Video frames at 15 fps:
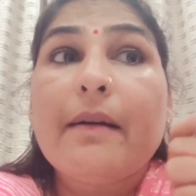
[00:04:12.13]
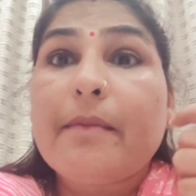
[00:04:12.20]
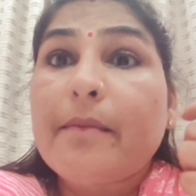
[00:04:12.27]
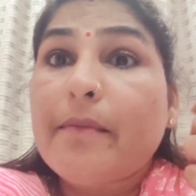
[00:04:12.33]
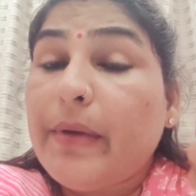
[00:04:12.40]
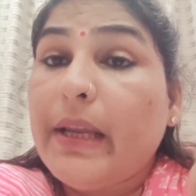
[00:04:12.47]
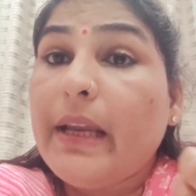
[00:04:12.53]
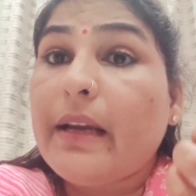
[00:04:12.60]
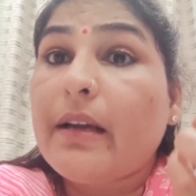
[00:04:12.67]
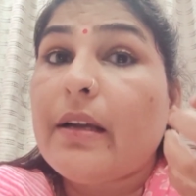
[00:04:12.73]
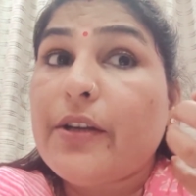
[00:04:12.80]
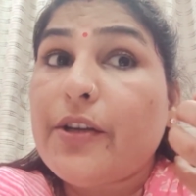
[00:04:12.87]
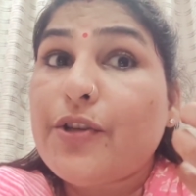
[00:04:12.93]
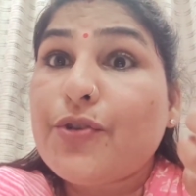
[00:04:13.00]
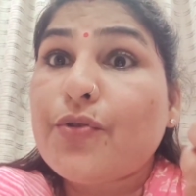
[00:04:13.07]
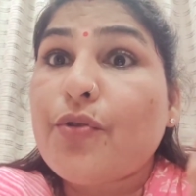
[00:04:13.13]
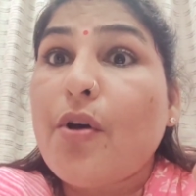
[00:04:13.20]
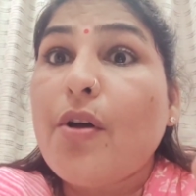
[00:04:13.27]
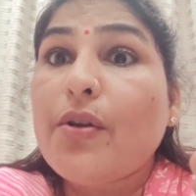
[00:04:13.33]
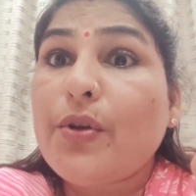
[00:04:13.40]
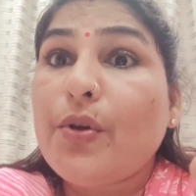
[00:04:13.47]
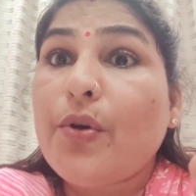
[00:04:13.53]
make
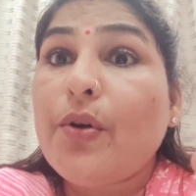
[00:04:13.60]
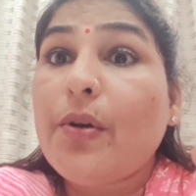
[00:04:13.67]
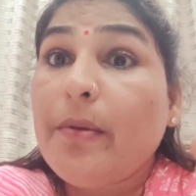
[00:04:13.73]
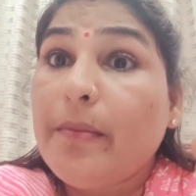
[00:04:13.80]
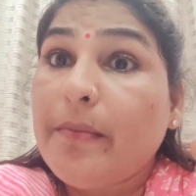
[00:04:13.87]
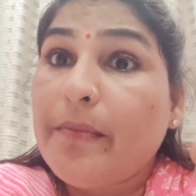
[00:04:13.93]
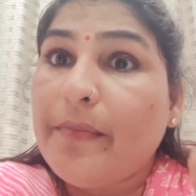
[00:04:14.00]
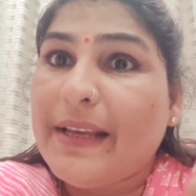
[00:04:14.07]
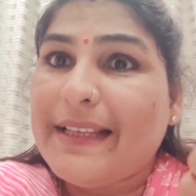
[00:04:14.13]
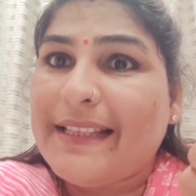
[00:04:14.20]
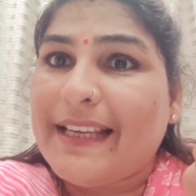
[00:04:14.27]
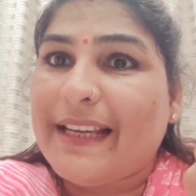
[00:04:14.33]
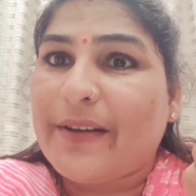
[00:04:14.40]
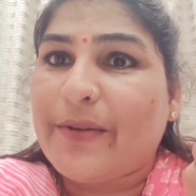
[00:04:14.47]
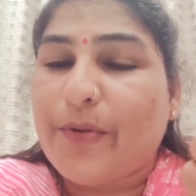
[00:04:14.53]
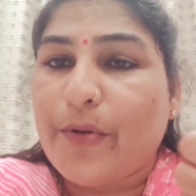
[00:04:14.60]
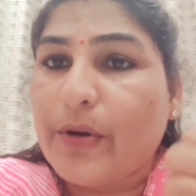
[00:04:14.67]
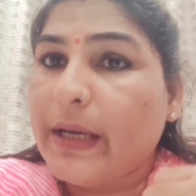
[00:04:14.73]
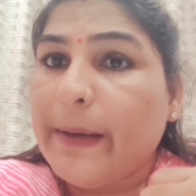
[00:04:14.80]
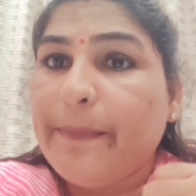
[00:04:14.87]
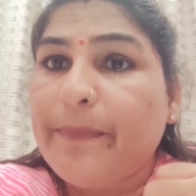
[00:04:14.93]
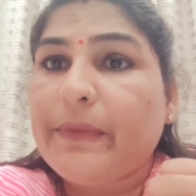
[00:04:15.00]
strong your basic.
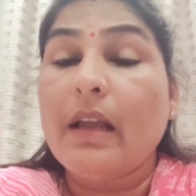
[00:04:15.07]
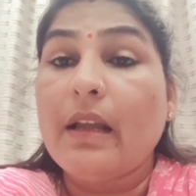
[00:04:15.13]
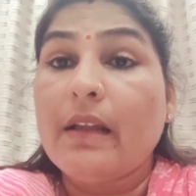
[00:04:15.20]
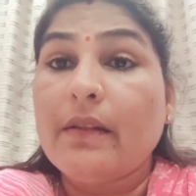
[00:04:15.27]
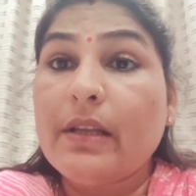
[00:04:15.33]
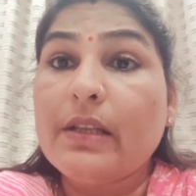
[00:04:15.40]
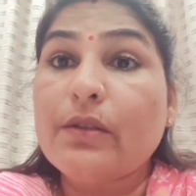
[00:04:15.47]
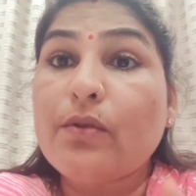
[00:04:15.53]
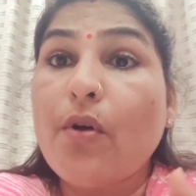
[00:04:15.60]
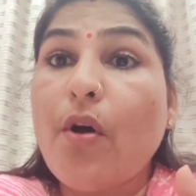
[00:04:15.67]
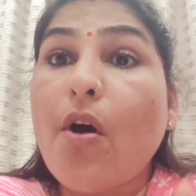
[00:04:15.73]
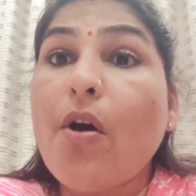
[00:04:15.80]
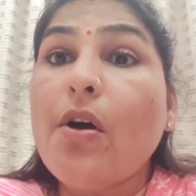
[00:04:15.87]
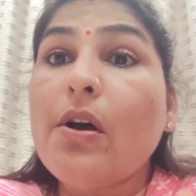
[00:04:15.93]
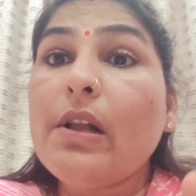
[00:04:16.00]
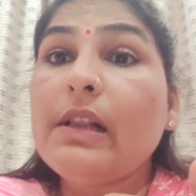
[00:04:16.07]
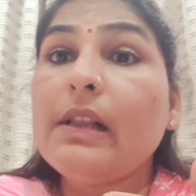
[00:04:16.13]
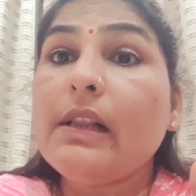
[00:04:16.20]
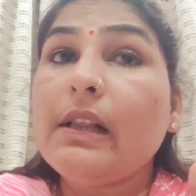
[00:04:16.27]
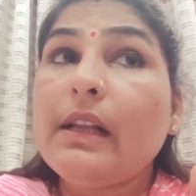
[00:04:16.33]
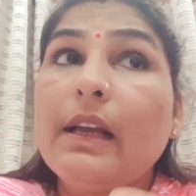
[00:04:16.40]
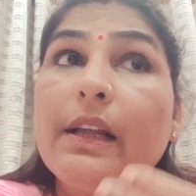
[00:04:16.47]
Okay, this all
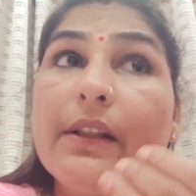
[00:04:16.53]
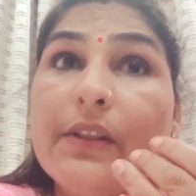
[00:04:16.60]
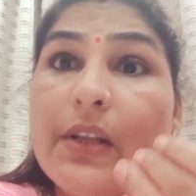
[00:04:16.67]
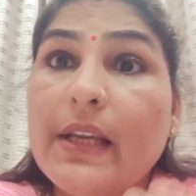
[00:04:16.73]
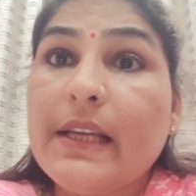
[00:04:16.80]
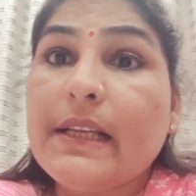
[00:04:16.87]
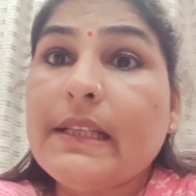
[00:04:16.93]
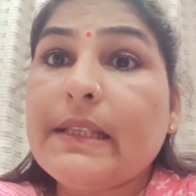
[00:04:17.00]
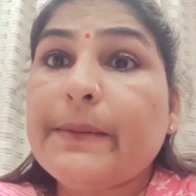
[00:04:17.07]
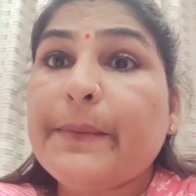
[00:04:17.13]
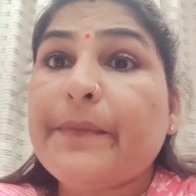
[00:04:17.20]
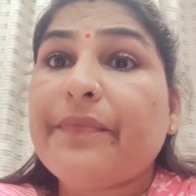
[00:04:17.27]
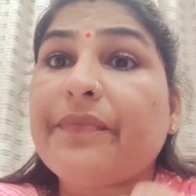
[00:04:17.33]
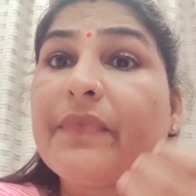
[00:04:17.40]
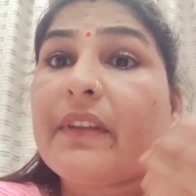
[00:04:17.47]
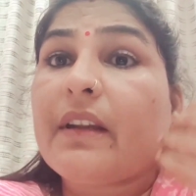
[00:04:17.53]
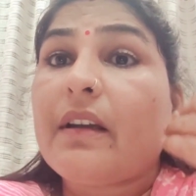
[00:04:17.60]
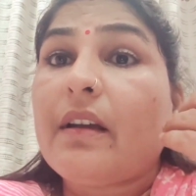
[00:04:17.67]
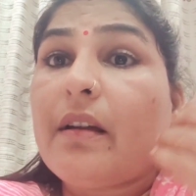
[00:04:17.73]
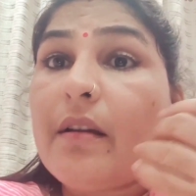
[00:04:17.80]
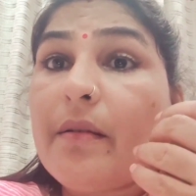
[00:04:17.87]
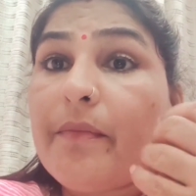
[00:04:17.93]
things
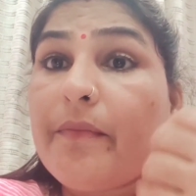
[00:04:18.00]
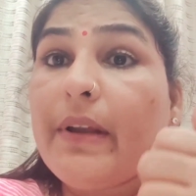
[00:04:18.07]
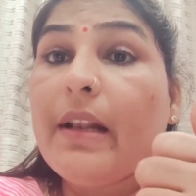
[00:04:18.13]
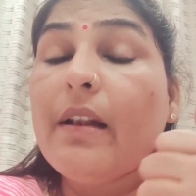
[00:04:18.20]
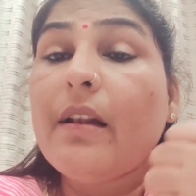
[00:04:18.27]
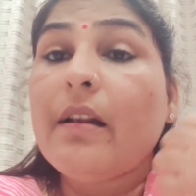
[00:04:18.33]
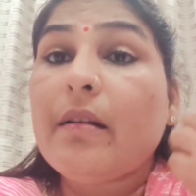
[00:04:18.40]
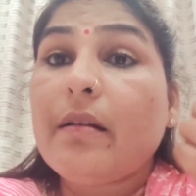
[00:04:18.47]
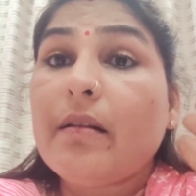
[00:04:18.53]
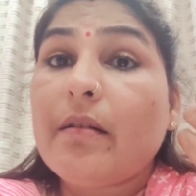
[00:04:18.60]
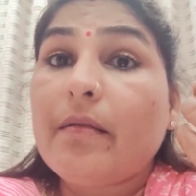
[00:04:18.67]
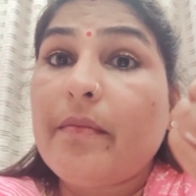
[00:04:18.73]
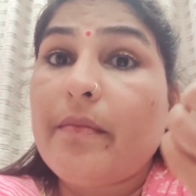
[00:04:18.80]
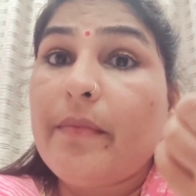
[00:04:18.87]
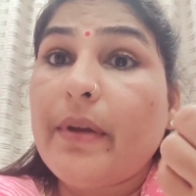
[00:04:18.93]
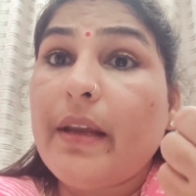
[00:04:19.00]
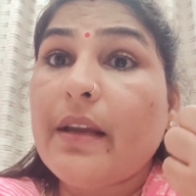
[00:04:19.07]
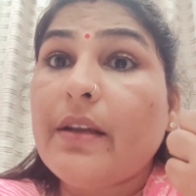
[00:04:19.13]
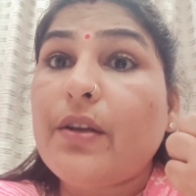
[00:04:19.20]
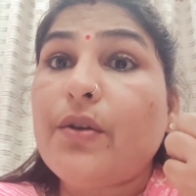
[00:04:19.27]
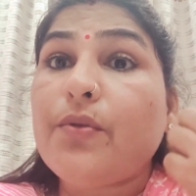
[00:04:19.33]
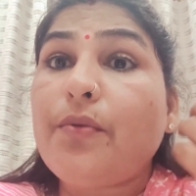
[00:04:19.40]
will make
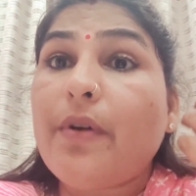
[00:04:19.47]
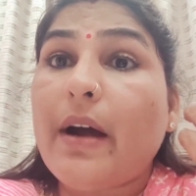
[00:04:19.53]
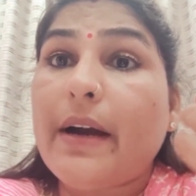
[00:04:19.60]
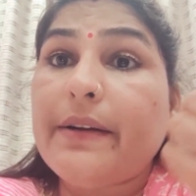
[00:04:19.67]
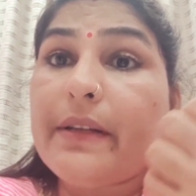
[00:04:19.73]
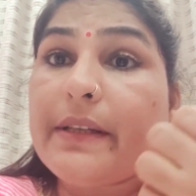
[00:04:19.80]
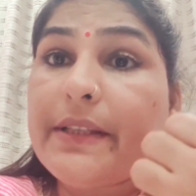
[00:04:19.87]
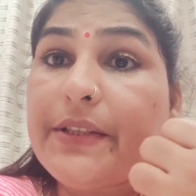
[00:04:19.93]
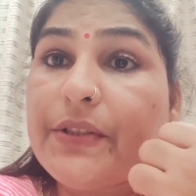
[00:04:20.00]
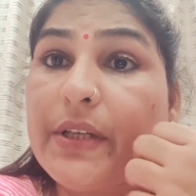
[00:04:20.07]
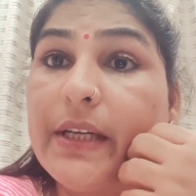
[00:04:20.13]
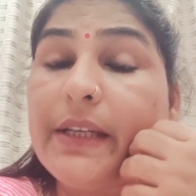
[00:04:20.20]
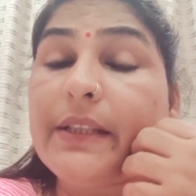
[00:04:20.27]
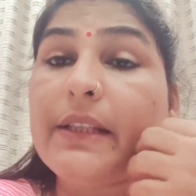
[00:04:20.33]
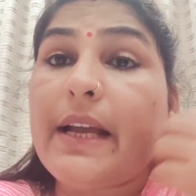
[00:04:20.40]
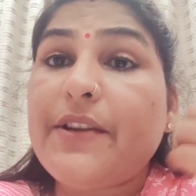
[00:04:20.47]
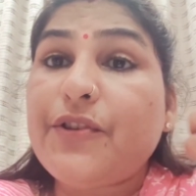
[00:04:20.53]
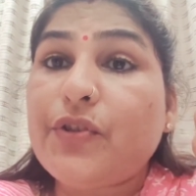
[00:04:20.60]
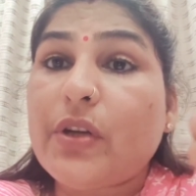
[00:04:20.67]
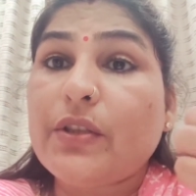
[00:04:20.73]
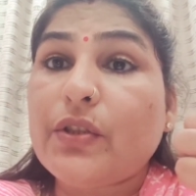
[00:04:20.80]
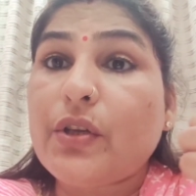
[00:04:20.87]
you understand the
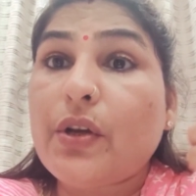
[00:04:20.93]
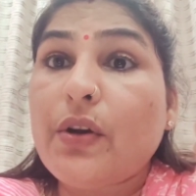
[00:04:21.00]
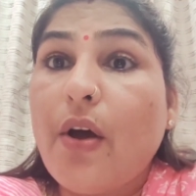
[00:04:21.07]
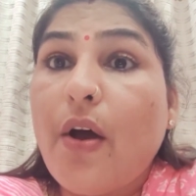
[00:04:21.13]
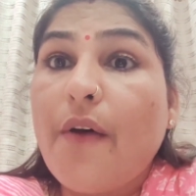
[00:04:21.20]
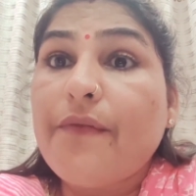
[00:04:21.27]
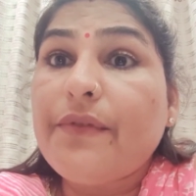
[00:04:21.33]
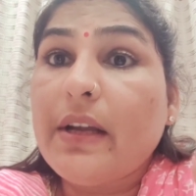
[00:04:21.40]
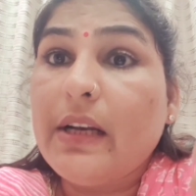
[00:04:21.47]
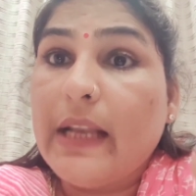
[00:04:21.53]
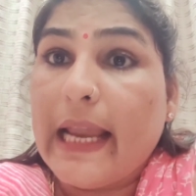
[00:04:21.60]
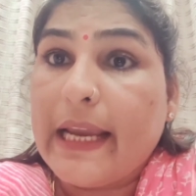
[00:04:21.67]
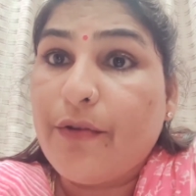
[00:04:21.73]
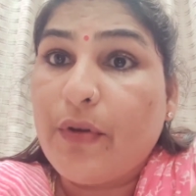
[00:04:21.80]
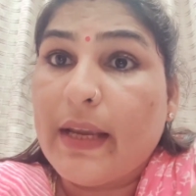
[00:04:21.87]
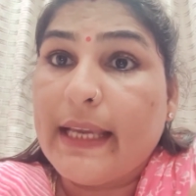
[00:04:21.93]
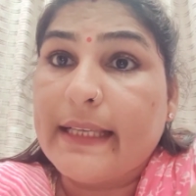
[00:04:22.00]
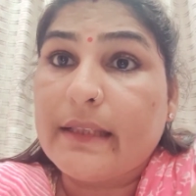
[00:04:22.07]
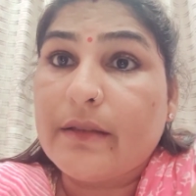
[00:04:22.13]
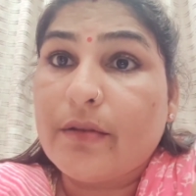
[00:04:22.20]
structure of the language.